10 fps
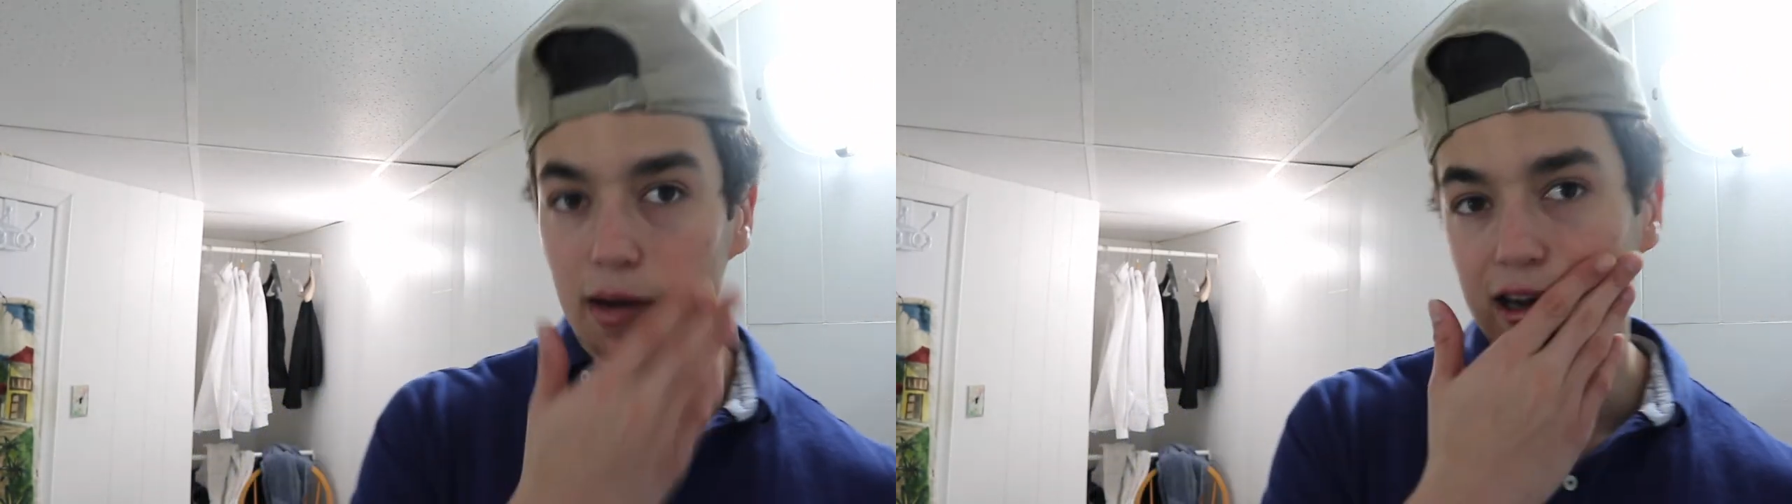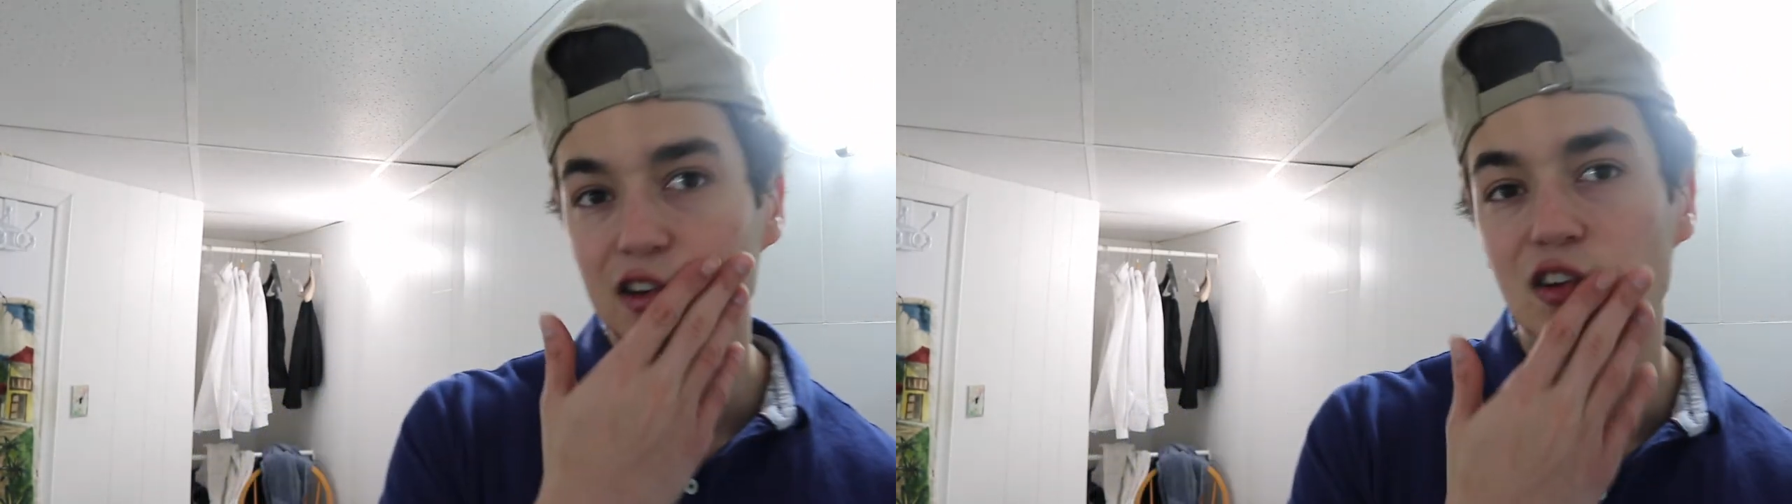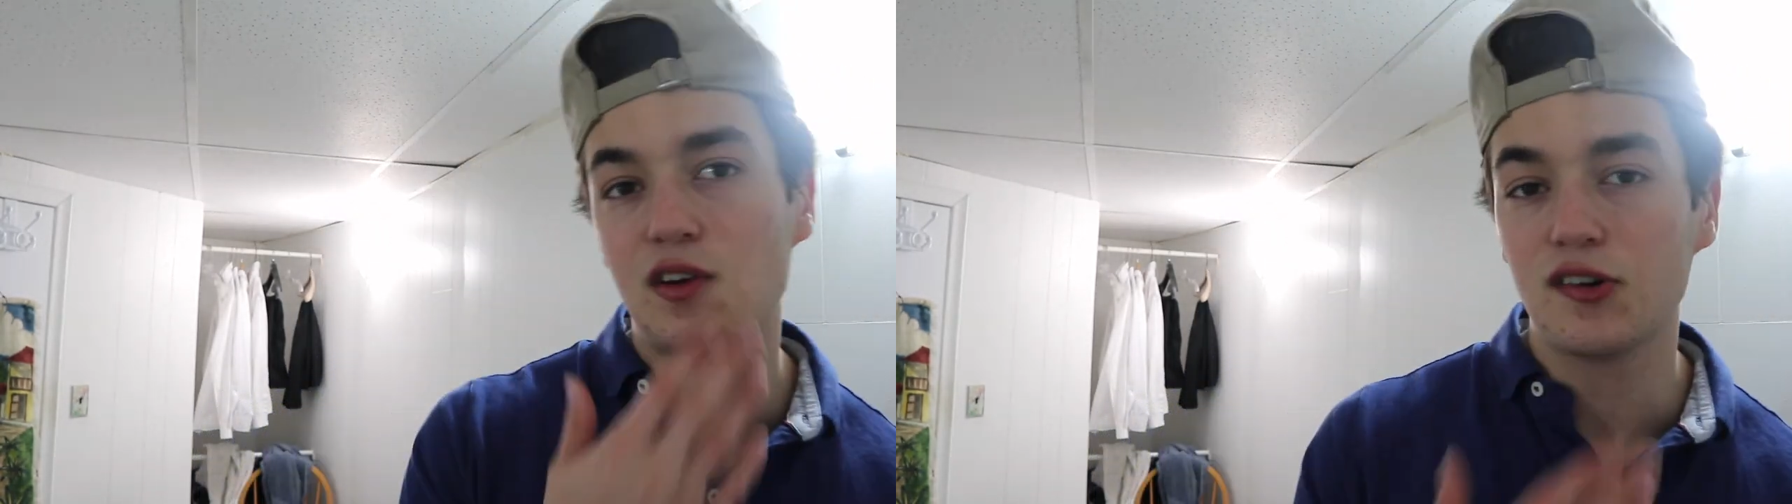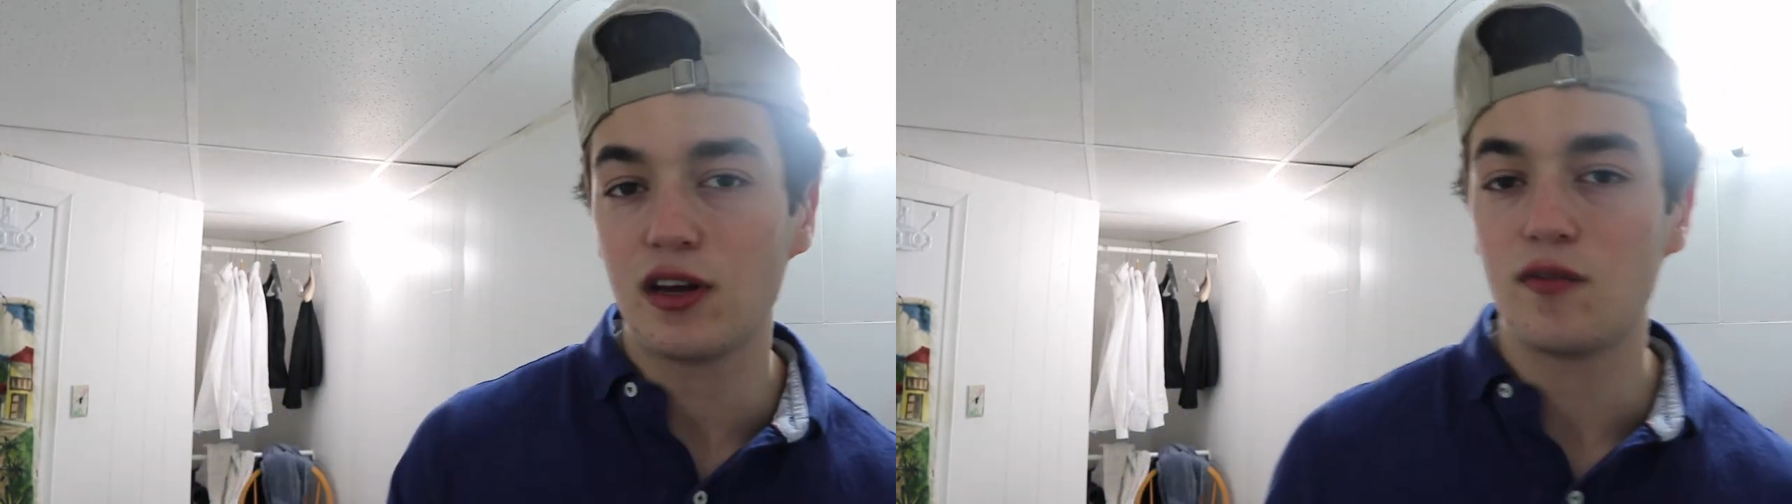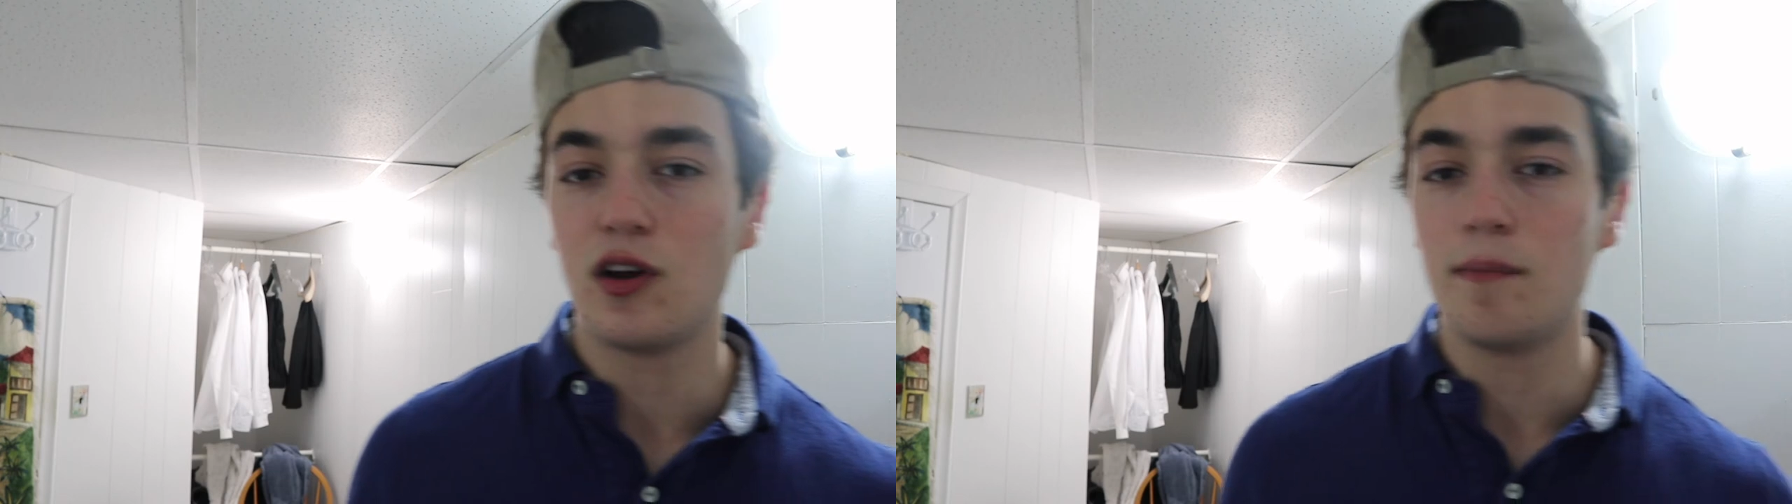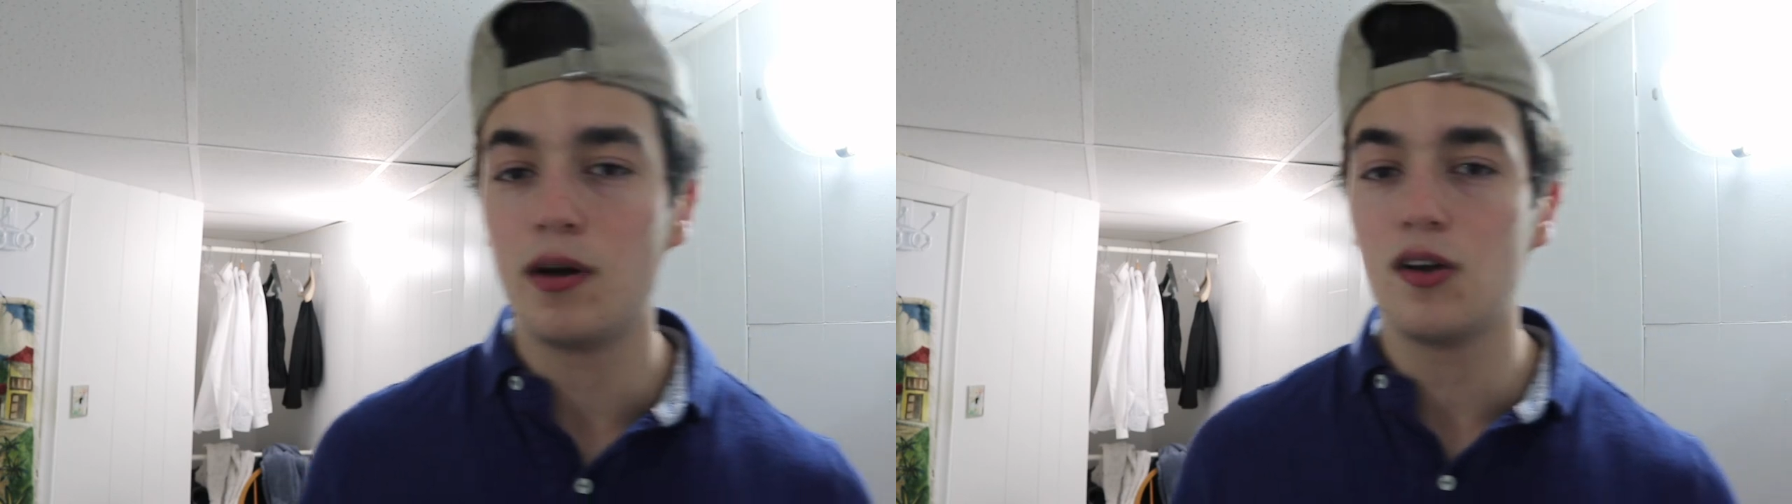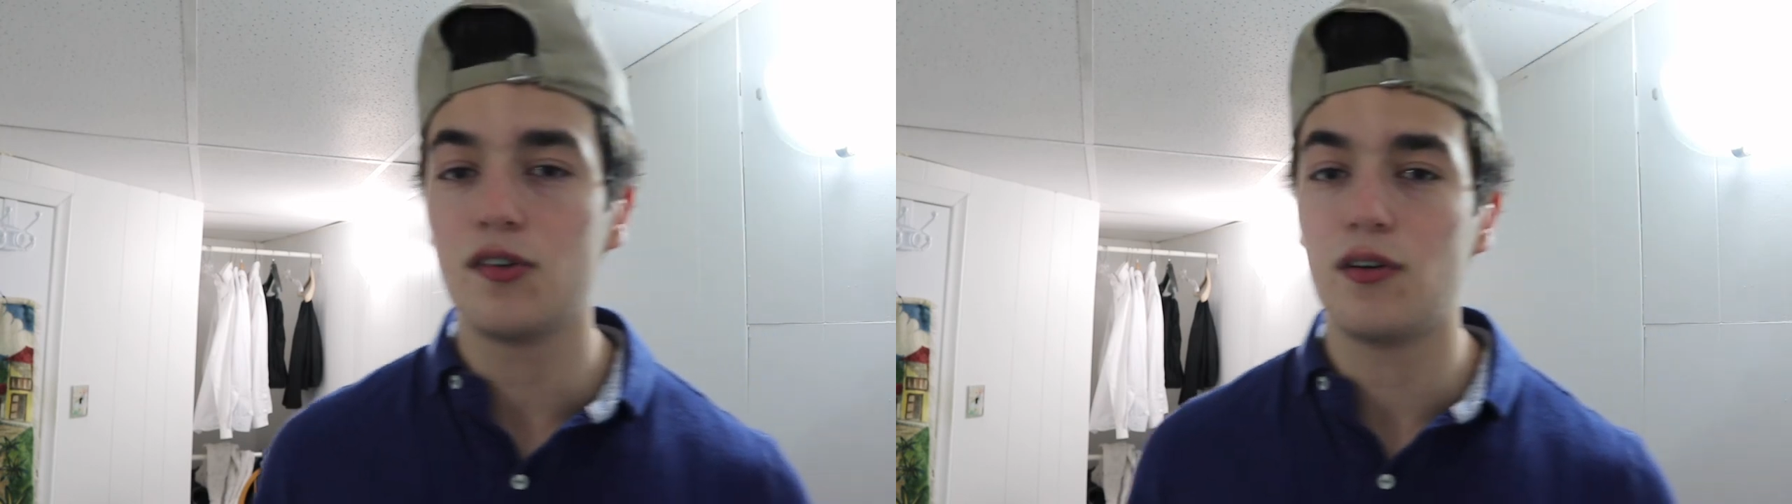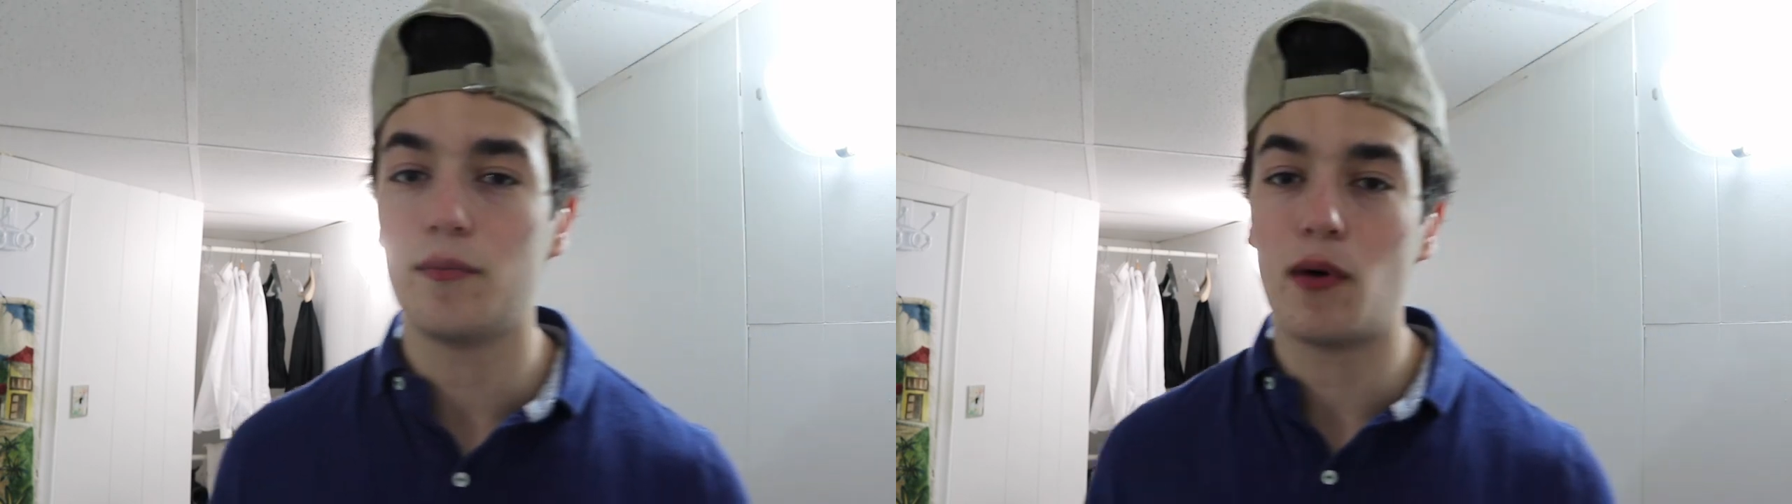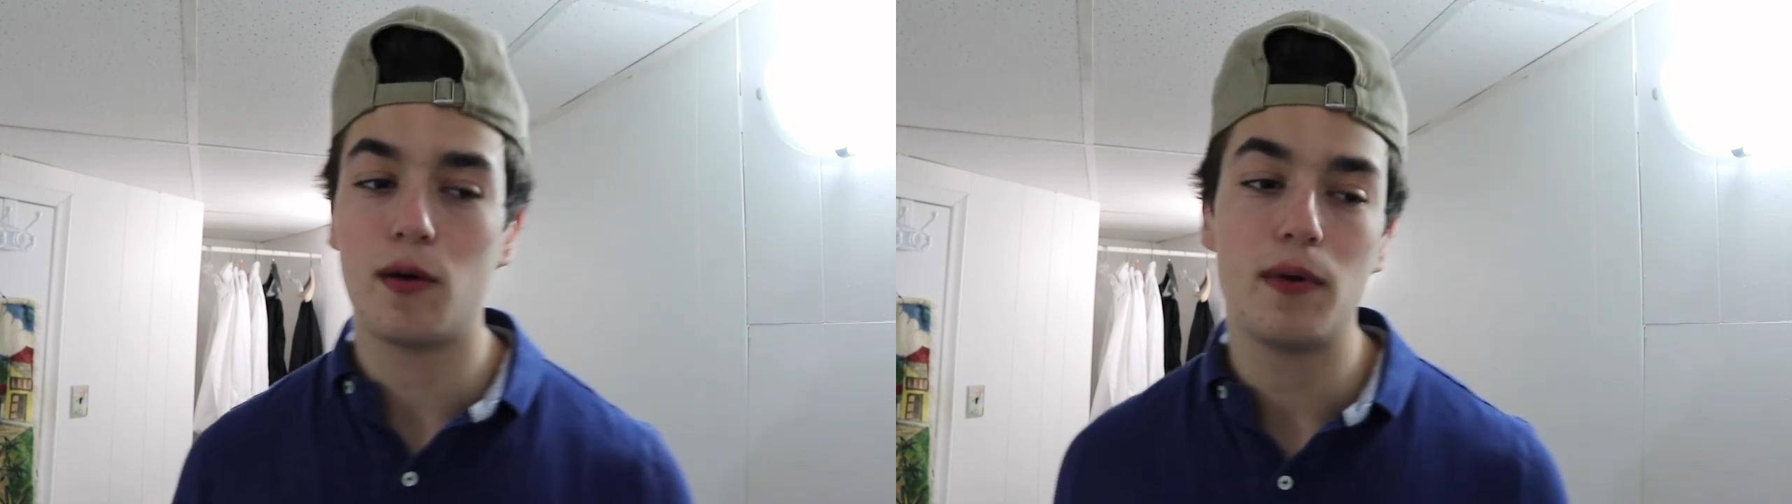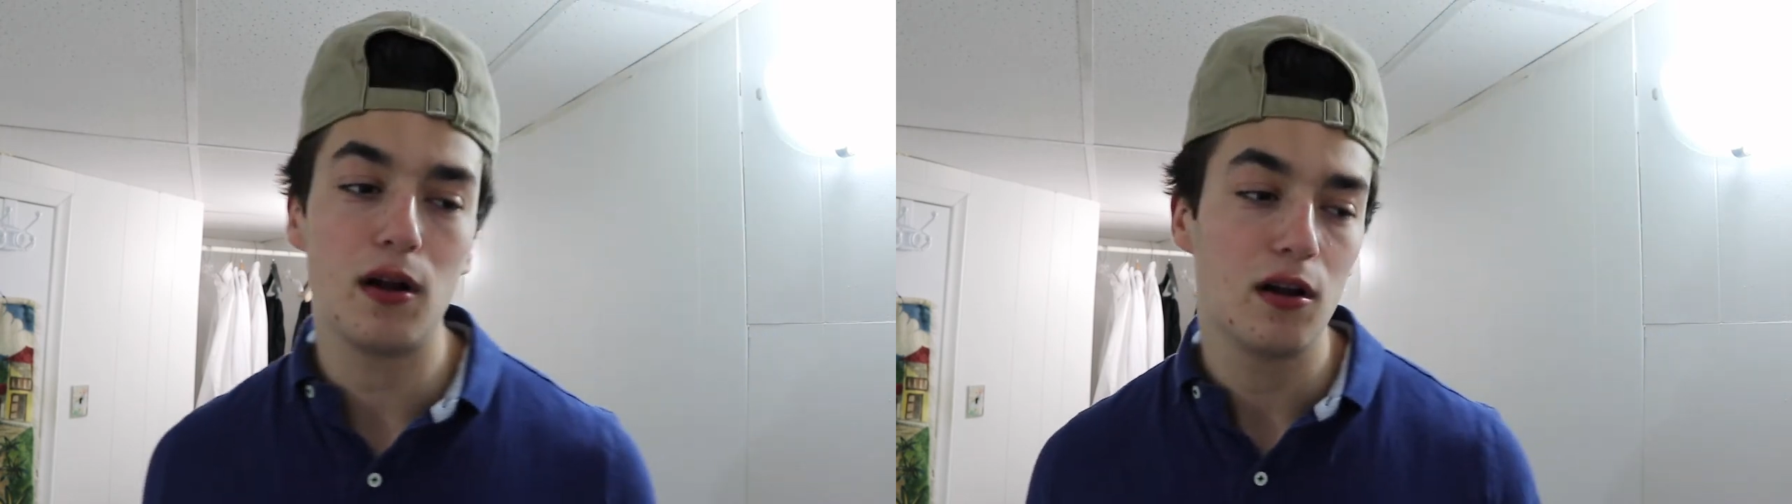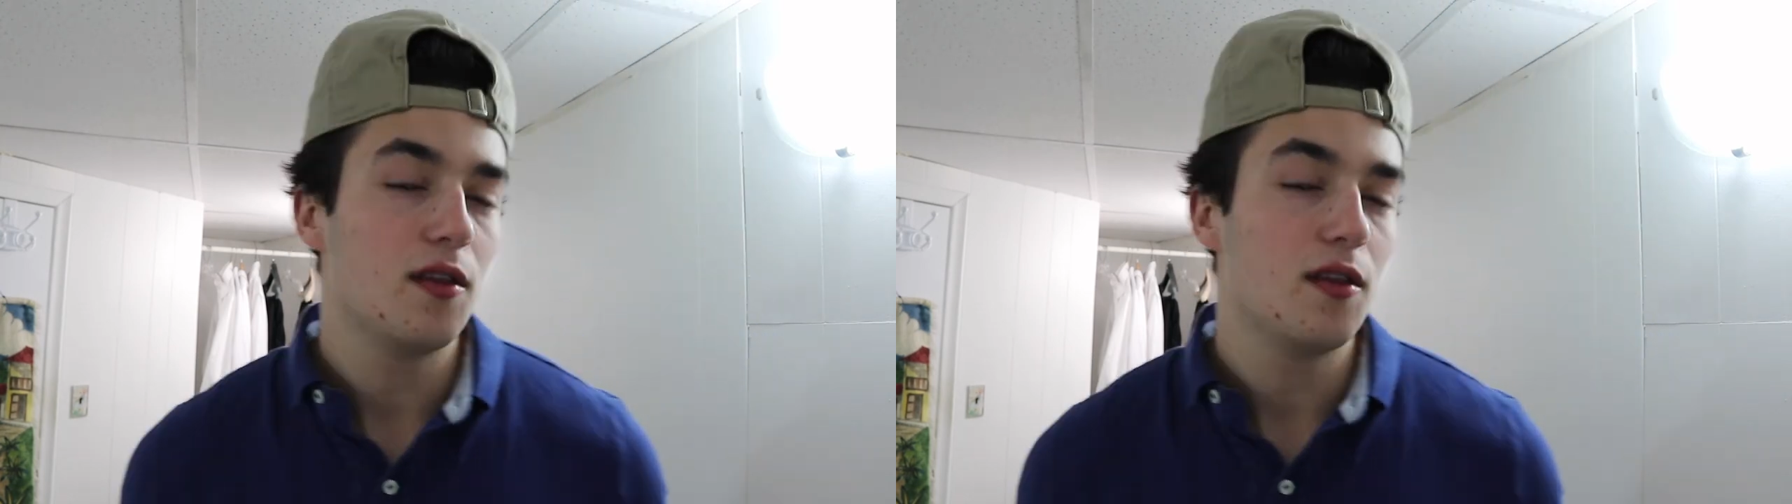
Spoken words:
My cousin does have dumbbells and barbell.